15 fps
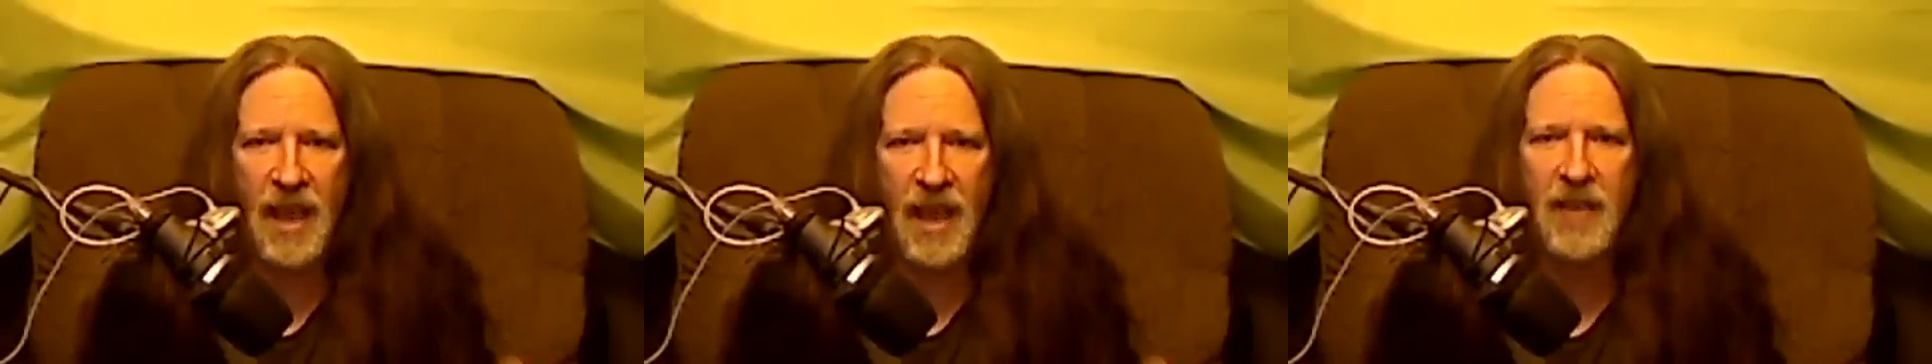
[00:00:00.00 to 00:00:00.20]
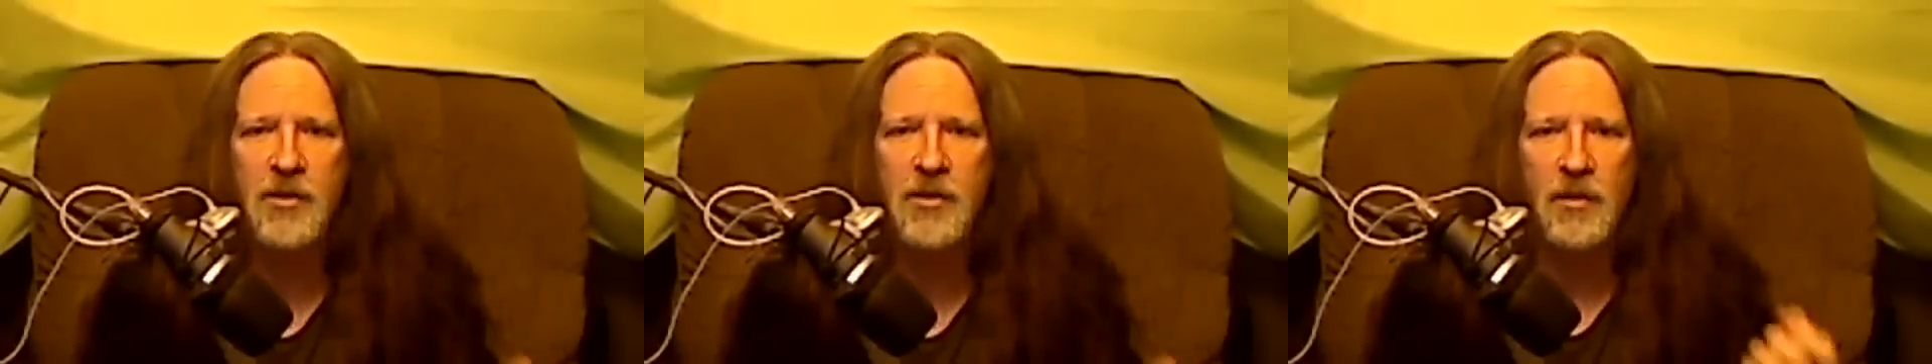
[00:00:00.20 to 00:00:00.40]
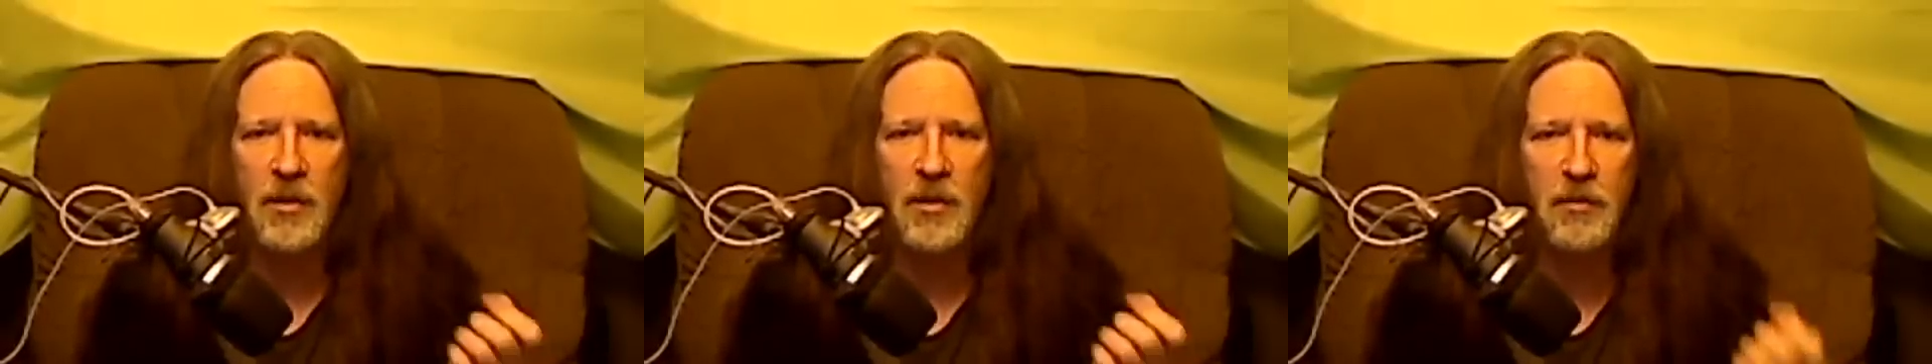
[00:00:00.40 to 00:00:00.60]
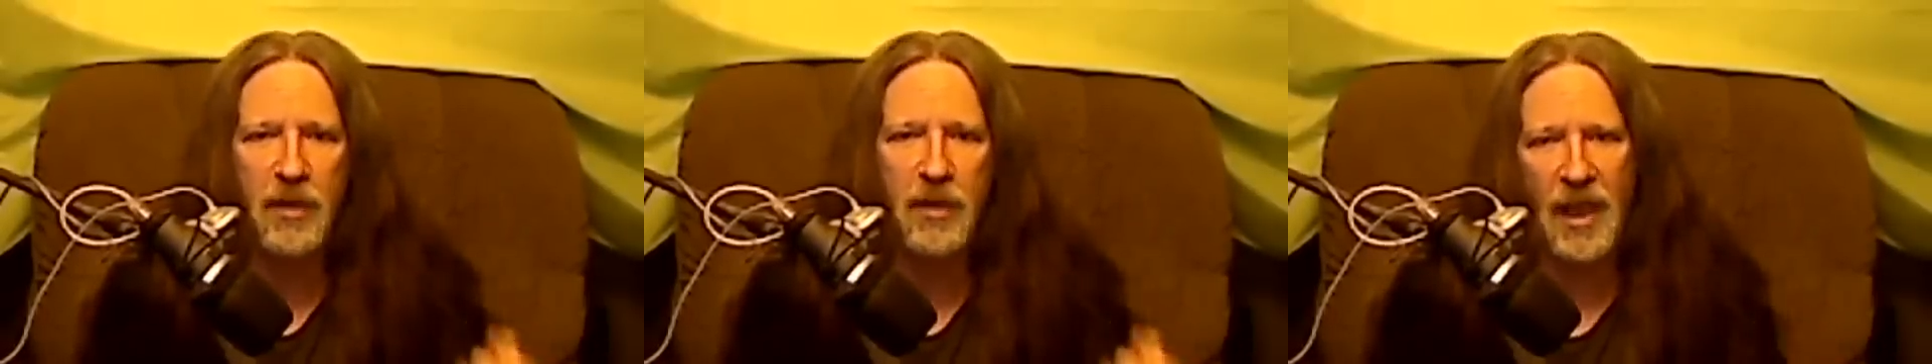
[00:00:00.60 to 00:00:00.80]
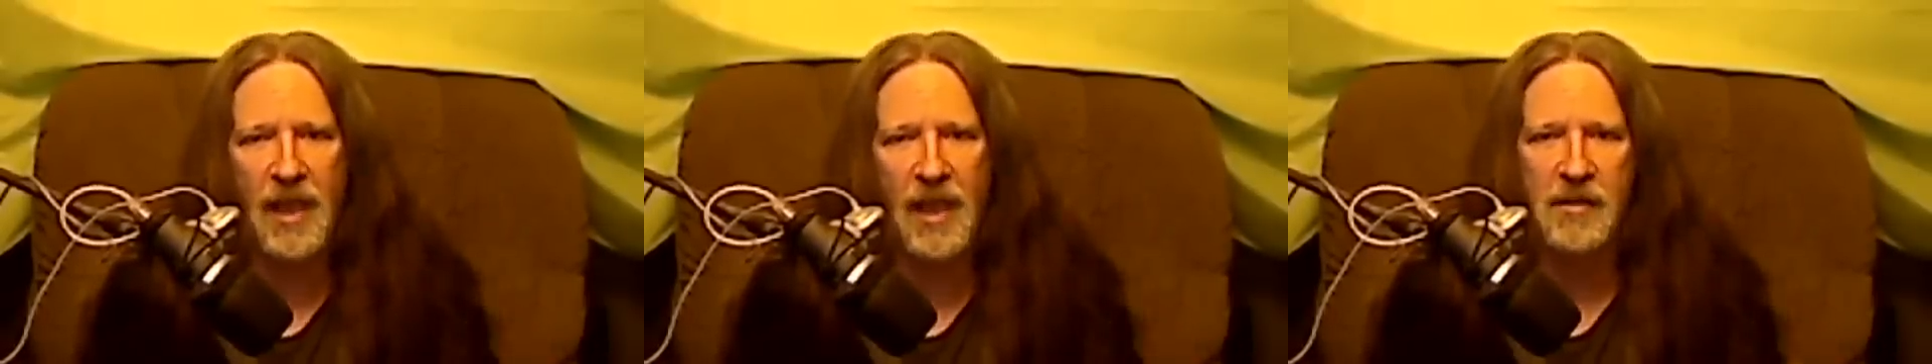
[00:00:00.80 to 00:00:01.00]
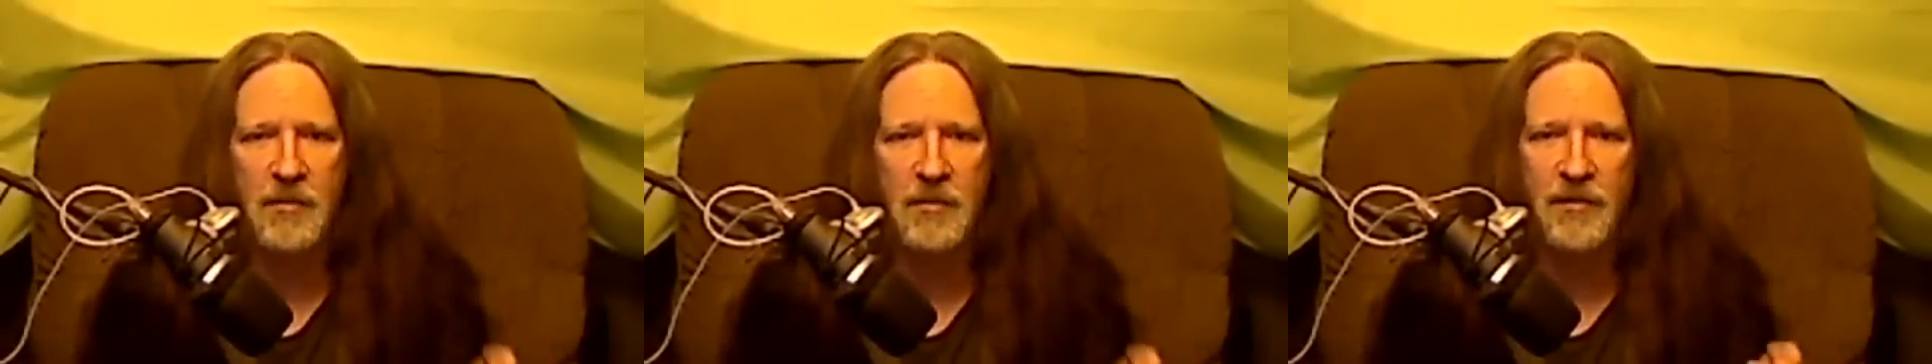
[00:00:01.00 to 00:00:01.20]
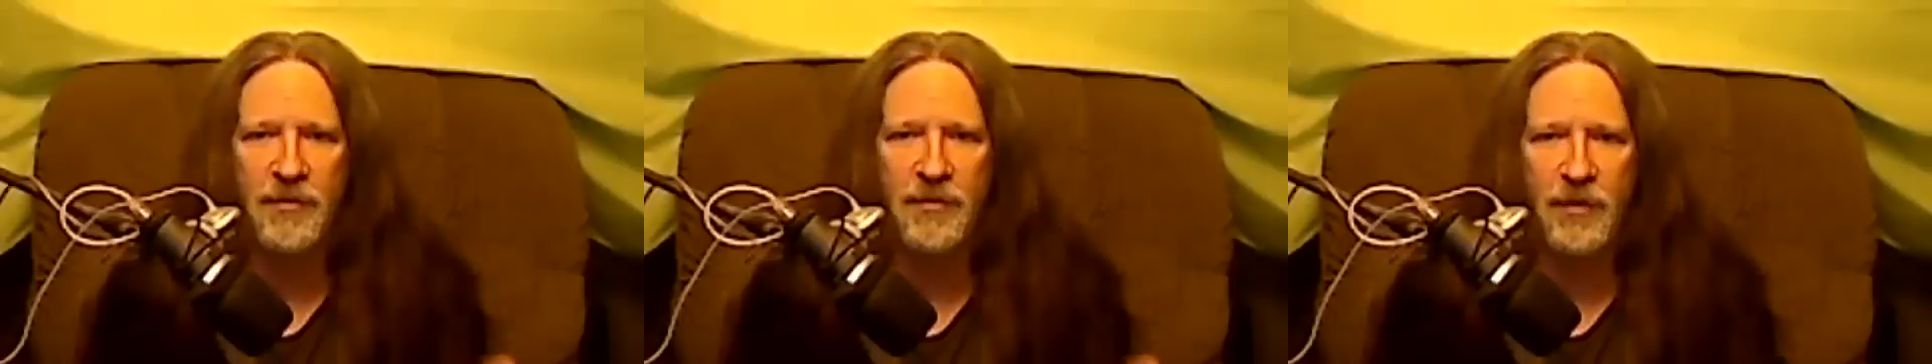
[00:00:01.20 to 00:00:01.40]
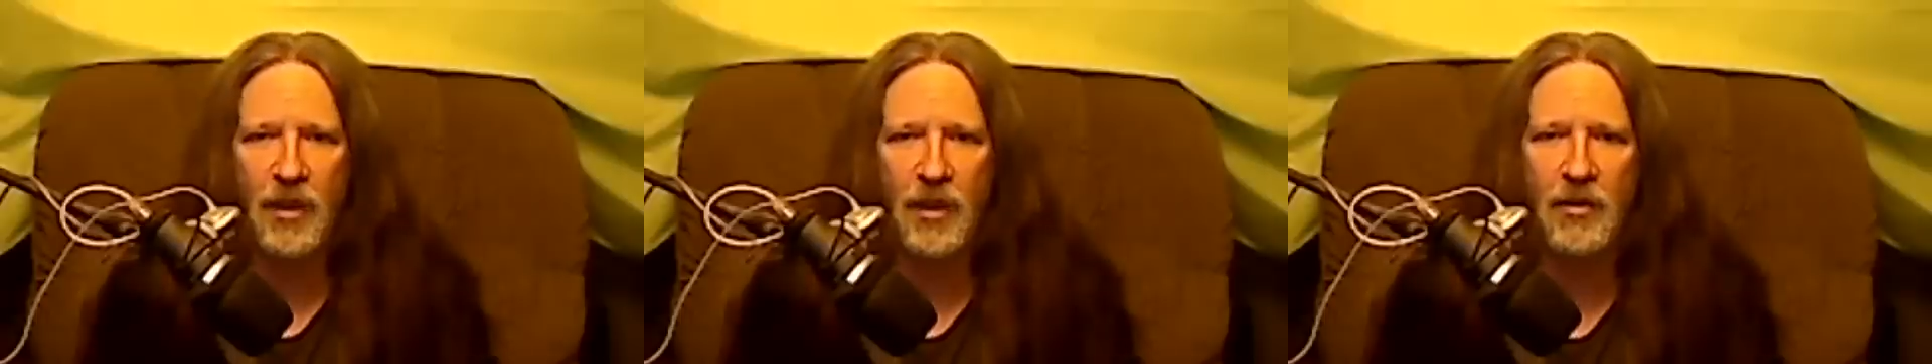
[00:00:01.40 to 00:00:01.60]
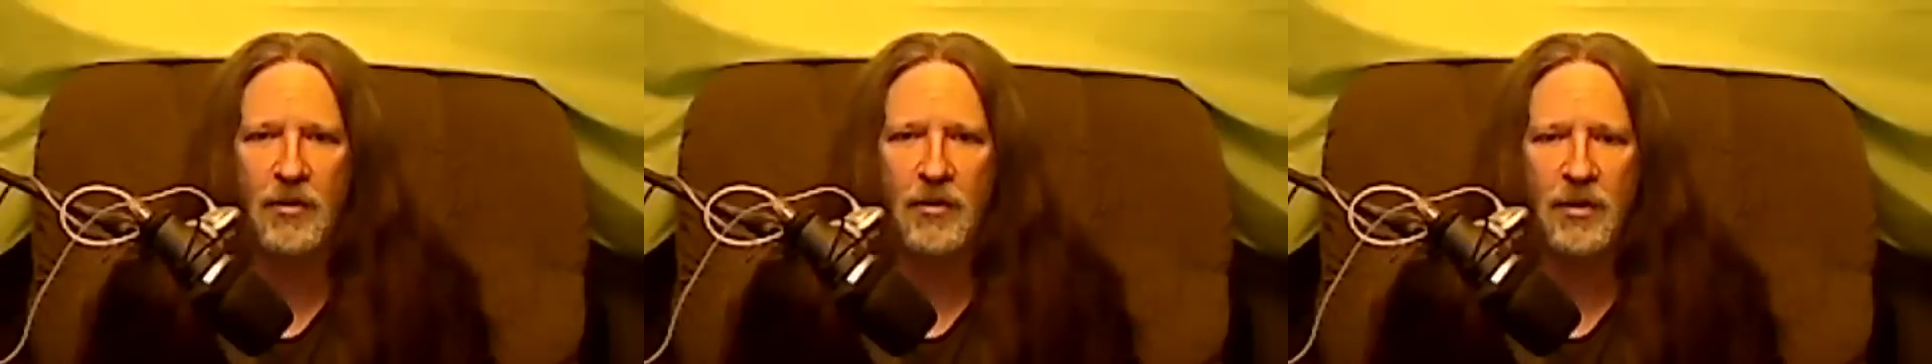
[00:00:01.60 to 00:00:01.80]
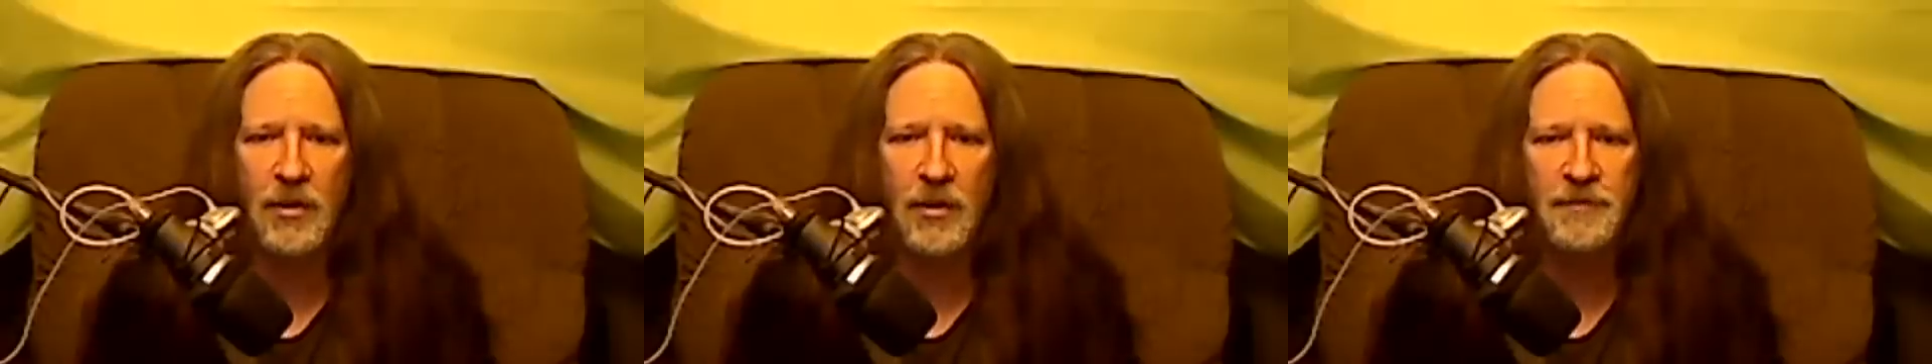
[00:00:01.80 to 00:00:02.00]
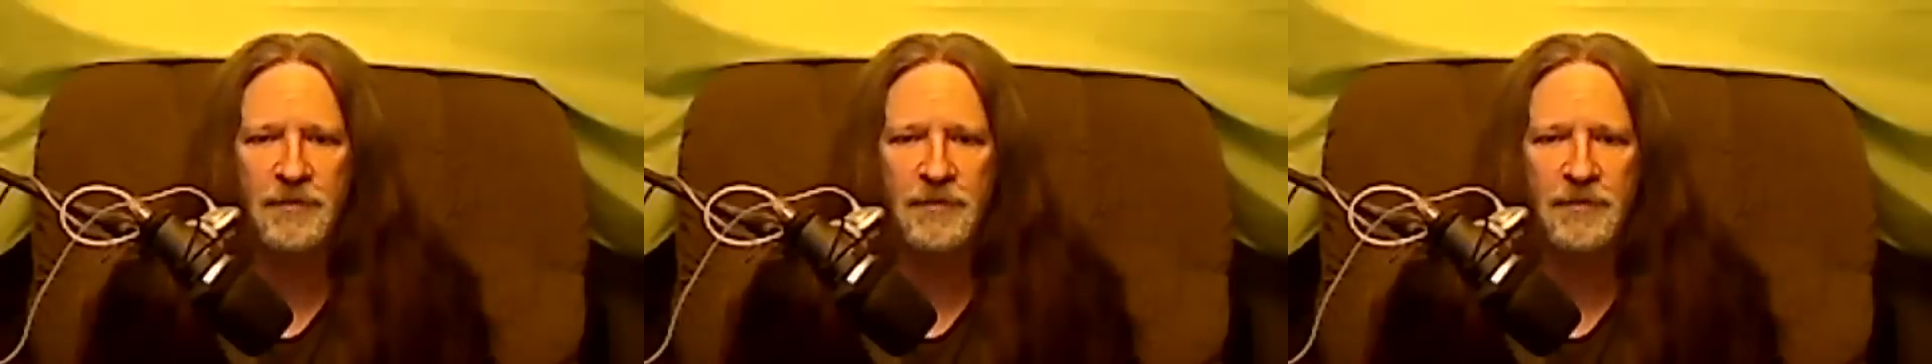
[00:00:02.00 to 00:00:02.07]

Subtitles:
actual plasma flow,